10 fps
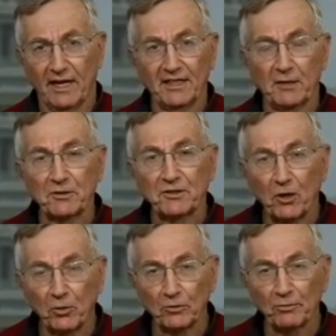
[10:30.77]
And they were
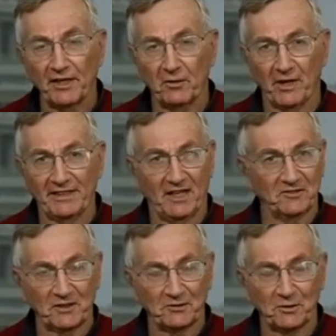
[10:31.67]
told by the White
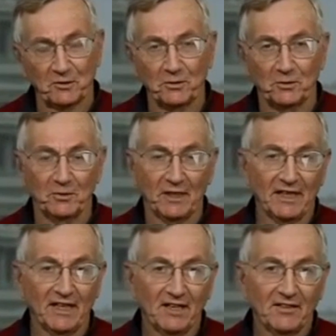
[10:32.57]
House, I don't know who,
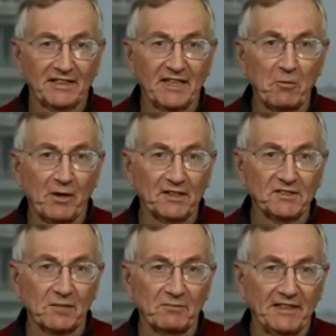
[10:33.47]
that they
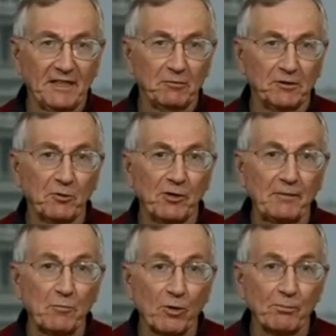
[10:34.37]
wanted something that would
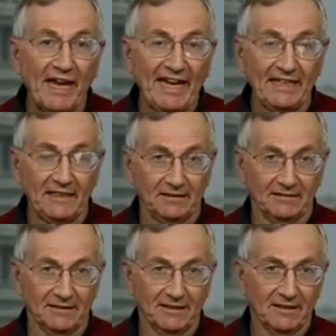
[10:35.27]
create more
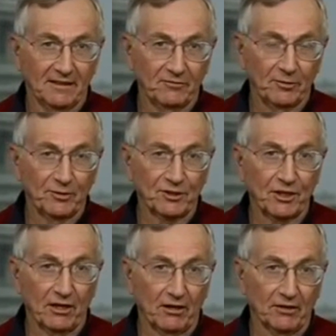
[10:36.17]
pain for
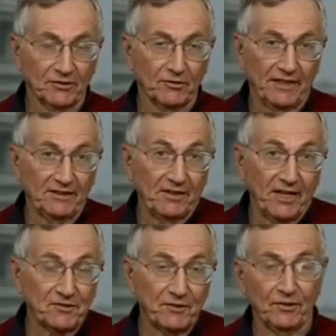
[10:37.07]
Bashar. So then the
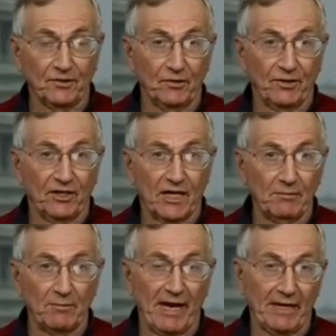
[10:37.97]
next thing you know, they're
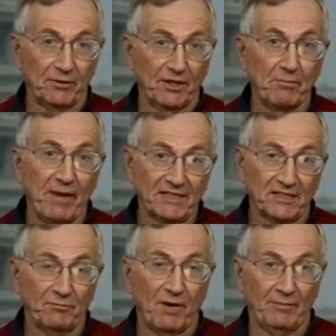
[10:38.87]
coming back with a
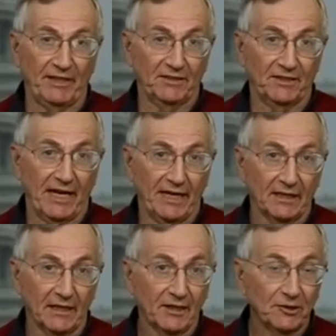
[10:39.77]
massive bombing
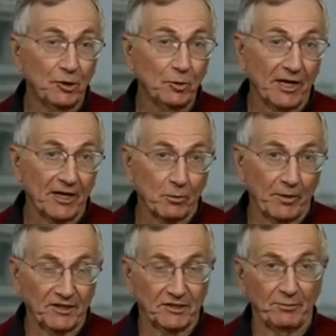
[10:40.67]
attack, 2 air
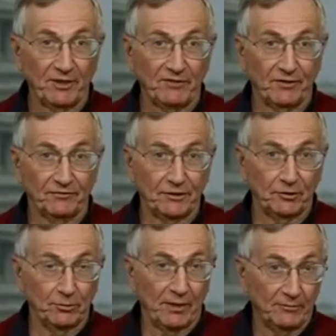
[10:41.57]
wings of
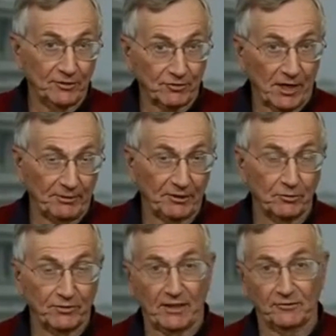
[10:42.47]
B-52 bombers dropping
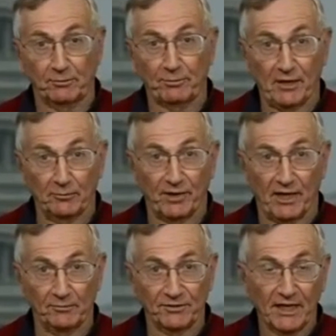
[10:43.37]
2,000-pound
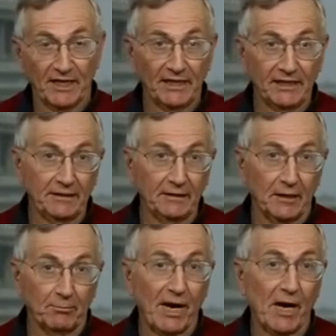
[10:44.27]
bombs, hitting
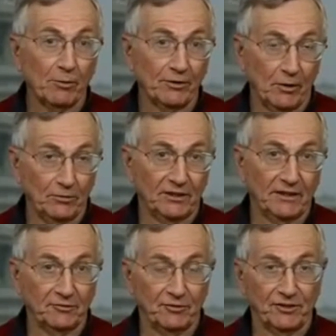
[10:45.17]
power nodes,
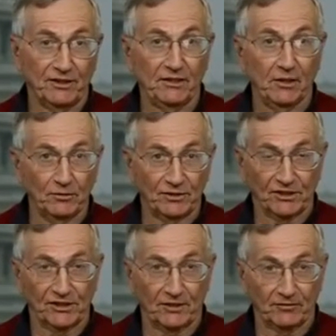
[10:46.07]
electricity nodes,
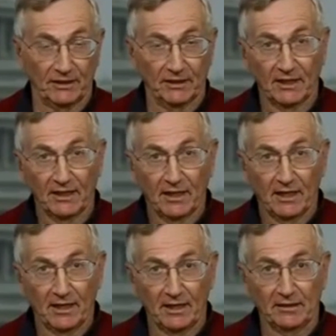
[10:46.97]
etc.
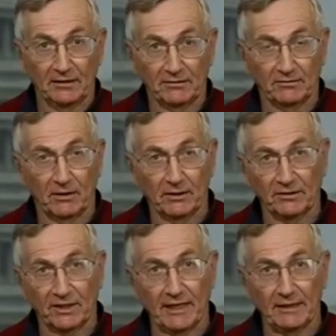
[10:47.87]

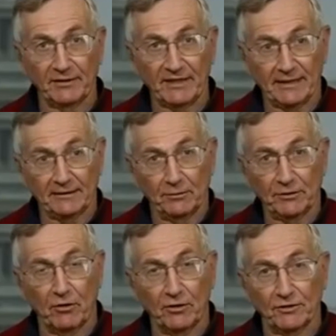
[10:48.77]
The kind of attack that
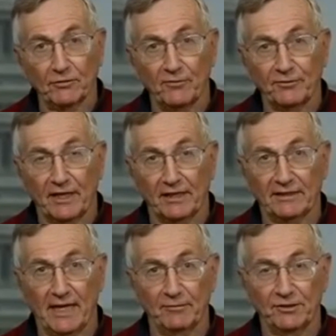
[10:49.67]
would cause an awful lot
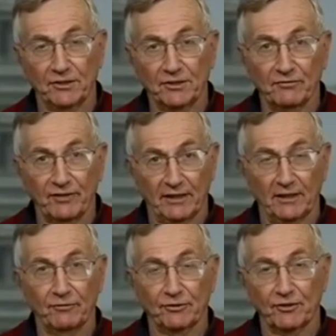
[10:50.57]
of damage to civilian
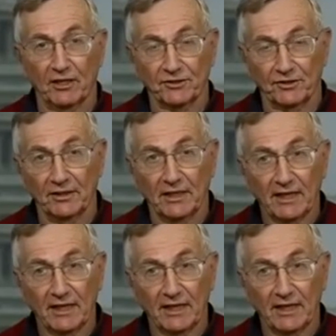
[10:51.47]
infrastructure.